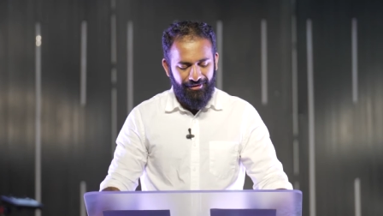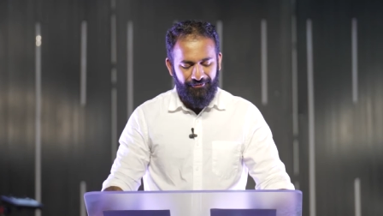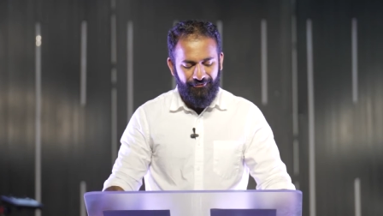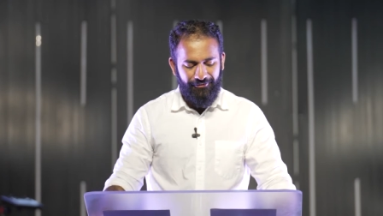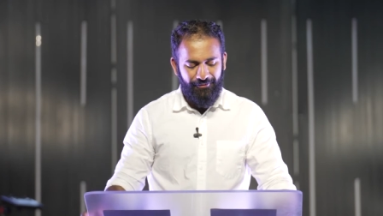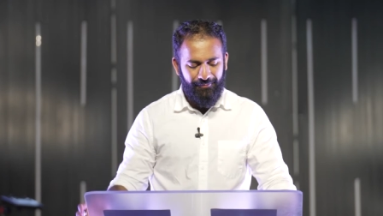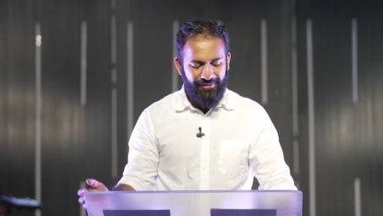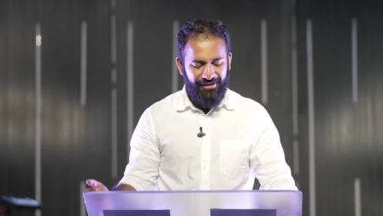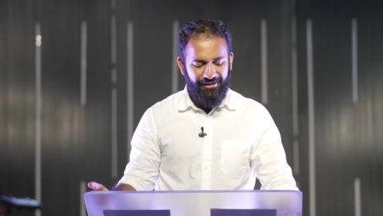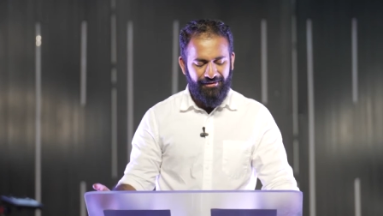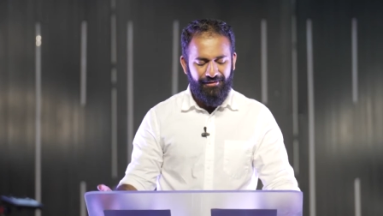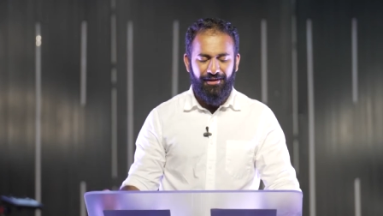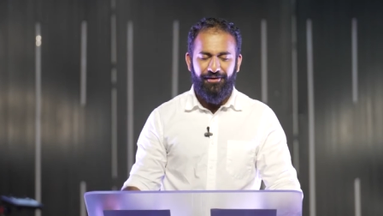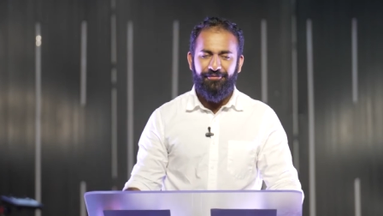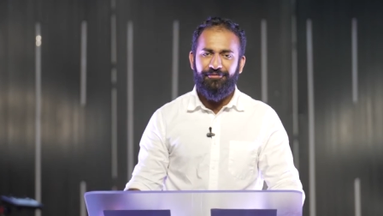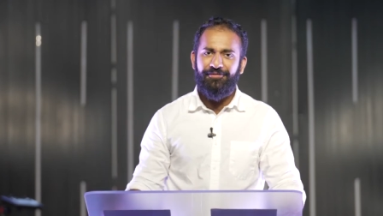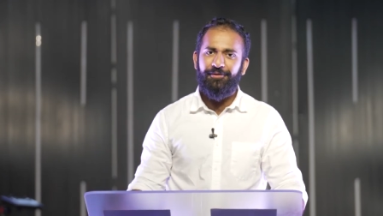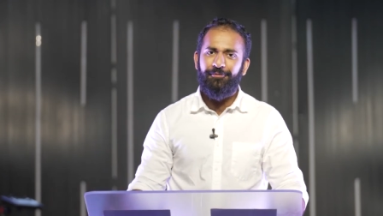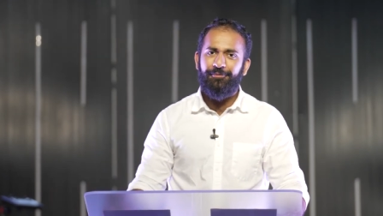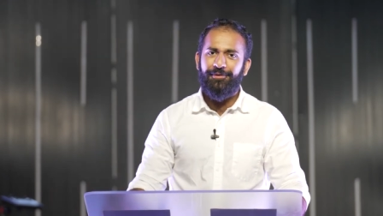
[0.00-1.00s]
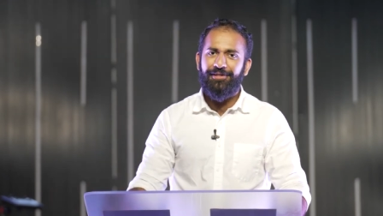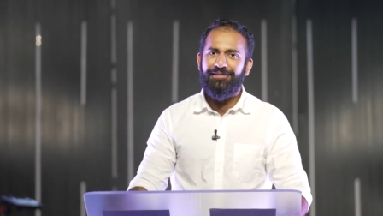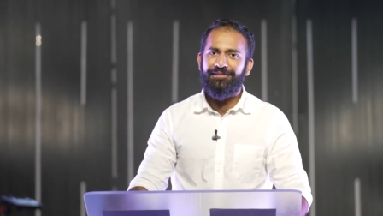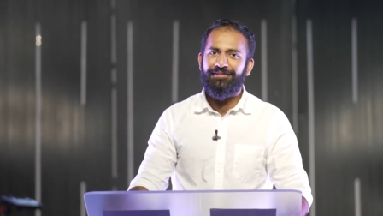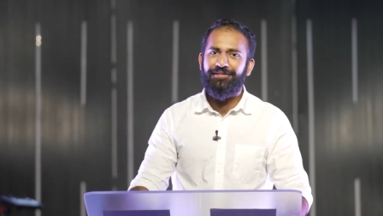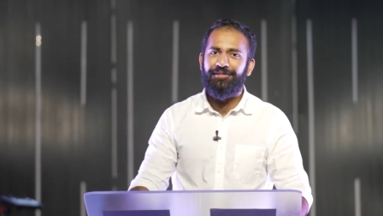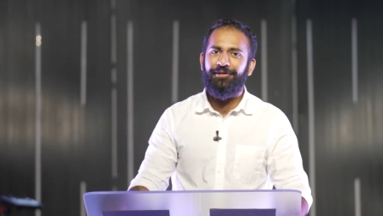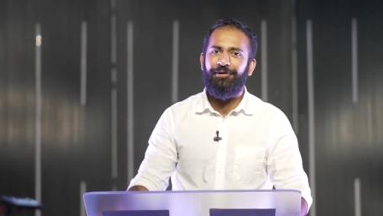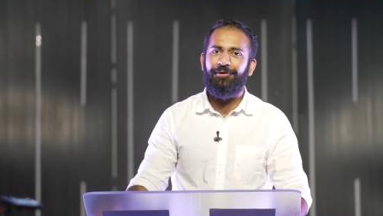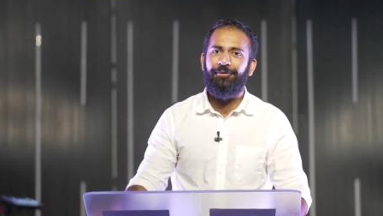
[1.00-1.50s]
For me, a few
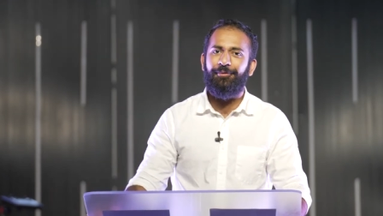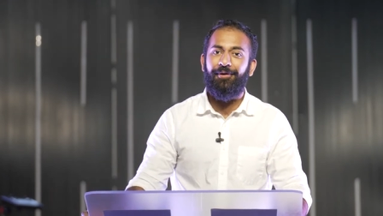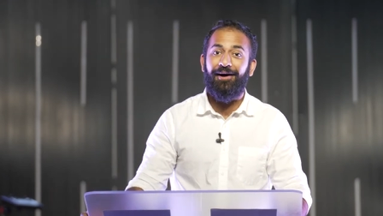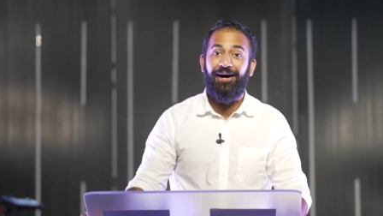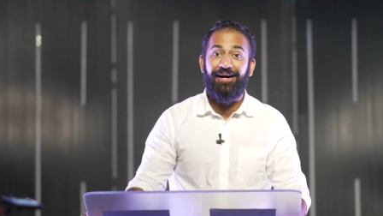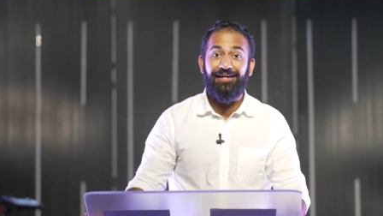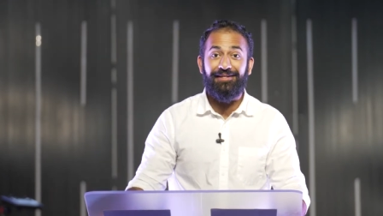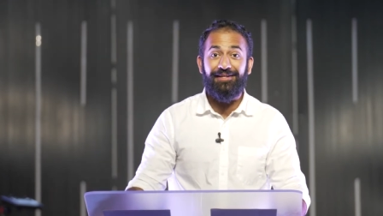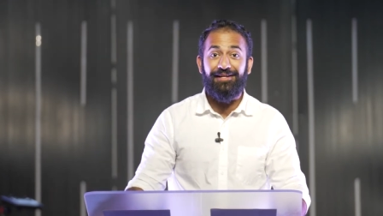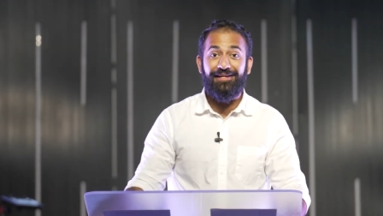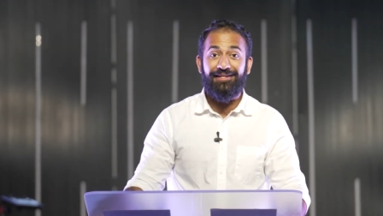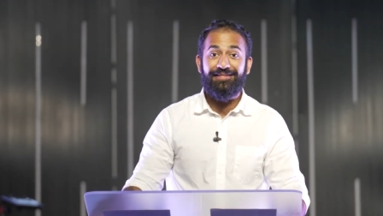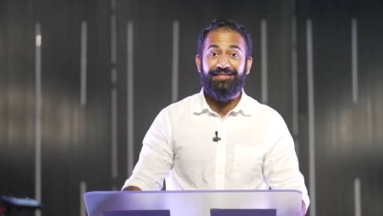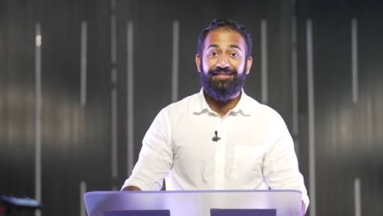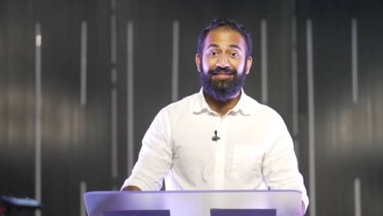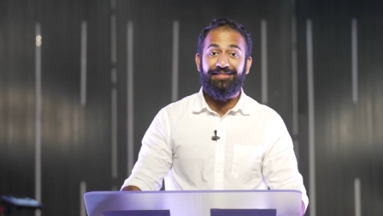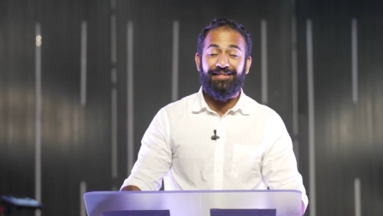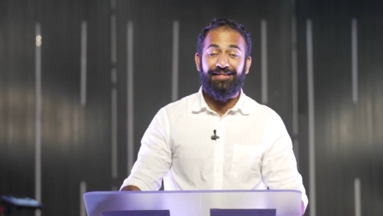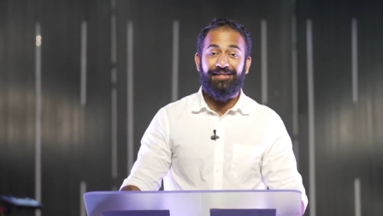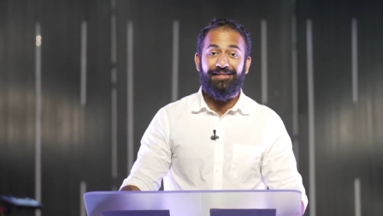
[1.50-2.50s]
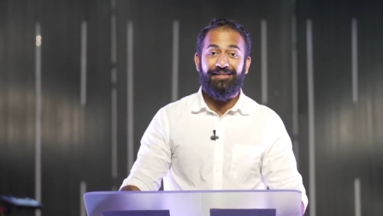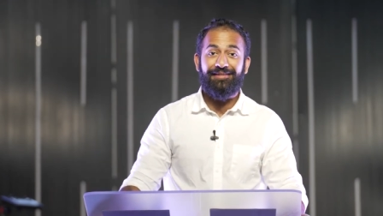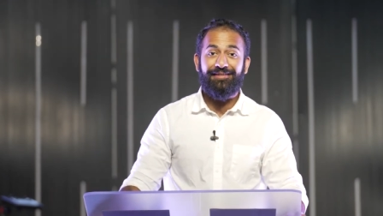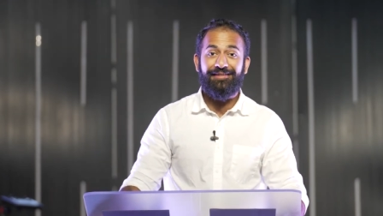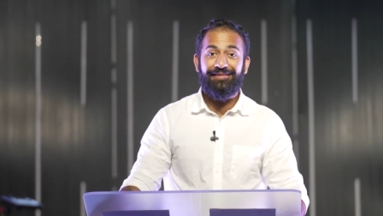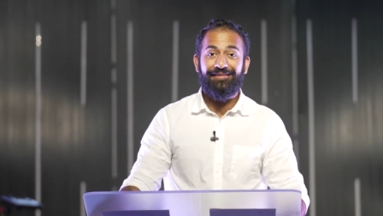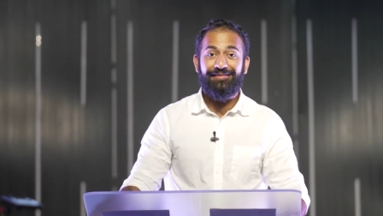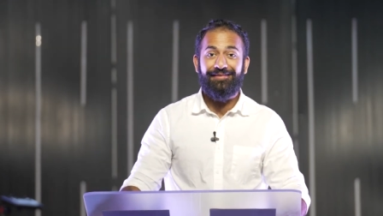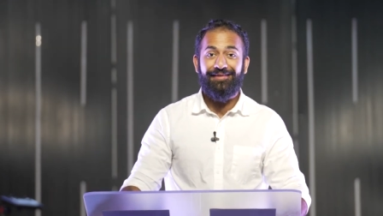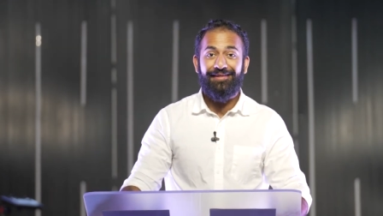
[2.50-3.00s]
weeks ago, I got sick,
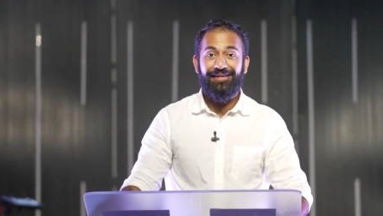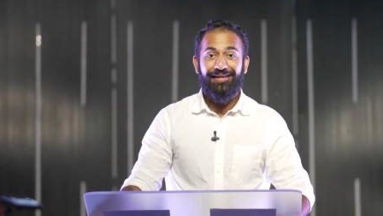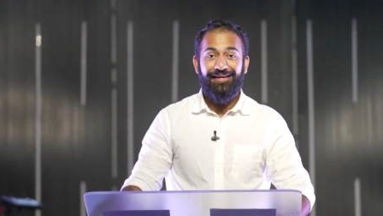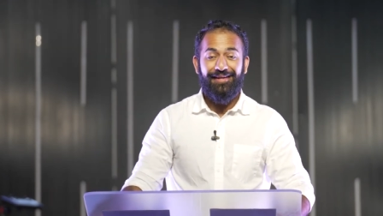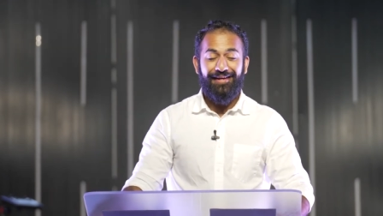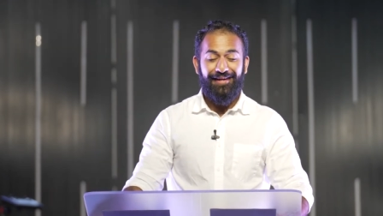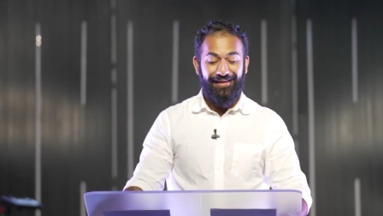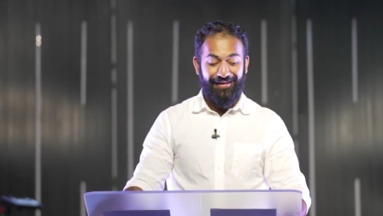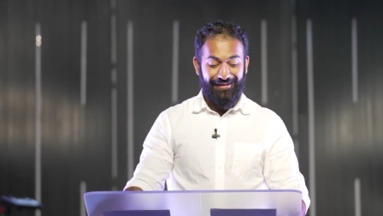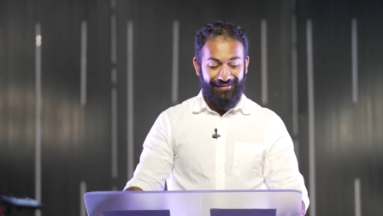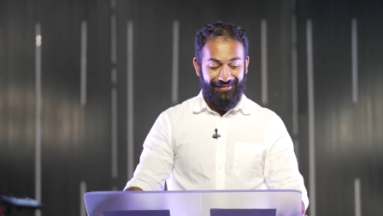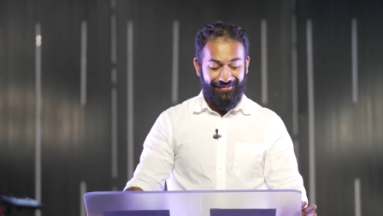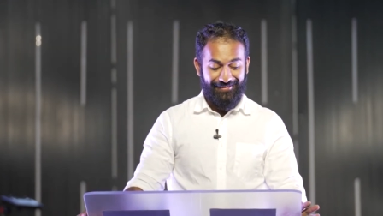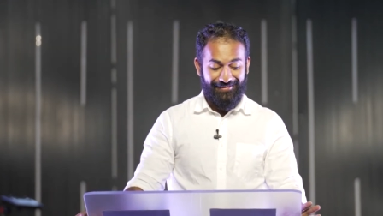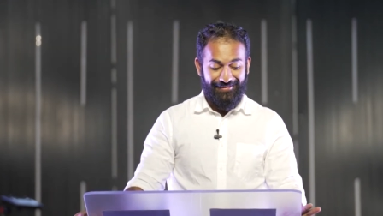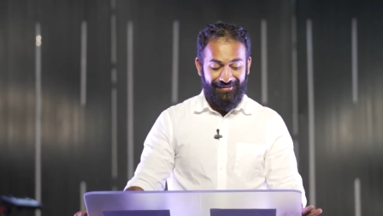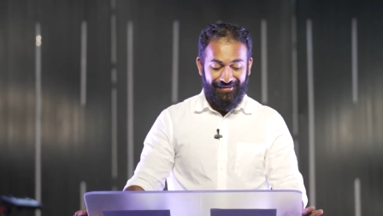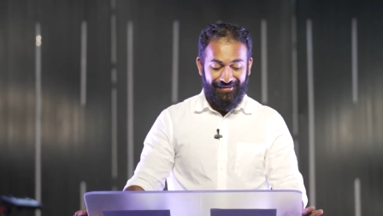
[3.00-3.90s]
and